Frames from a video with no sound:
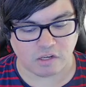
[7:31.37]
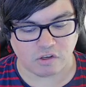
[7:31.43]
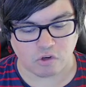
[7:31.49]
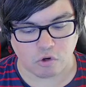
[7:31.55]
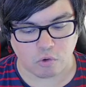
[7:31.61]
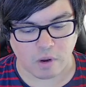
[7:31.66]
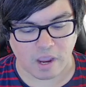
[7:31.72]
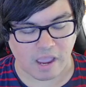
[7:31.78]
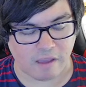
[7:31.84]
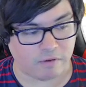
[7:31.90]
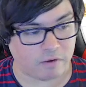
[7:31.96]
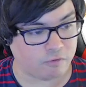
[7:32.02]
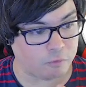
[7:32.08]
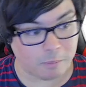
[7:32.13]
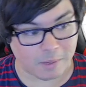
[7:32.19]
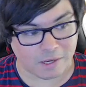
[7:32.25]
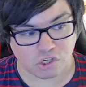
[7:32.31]
to have
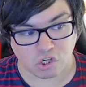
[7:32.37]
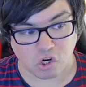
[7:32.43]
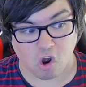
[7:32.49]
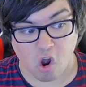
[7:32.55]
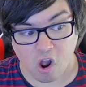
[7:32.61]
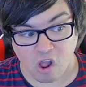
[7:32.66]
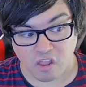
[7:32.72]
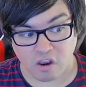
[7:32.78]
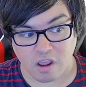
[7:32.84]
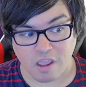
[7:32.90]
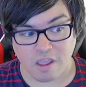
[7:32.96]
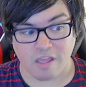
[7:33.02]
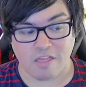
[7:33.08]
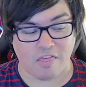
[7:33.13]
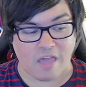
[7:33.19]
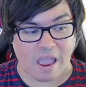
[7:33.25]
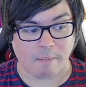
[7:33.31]
information on
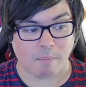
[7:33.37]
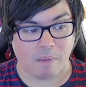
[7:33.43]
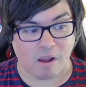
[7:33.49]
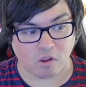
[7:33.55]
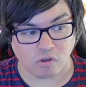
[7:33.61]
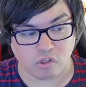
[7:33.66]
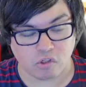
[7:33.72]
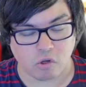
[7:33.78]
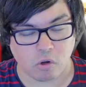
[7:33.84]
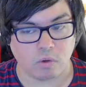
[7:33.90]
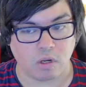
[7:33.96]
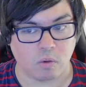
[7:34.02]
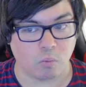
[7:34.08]
that milestone,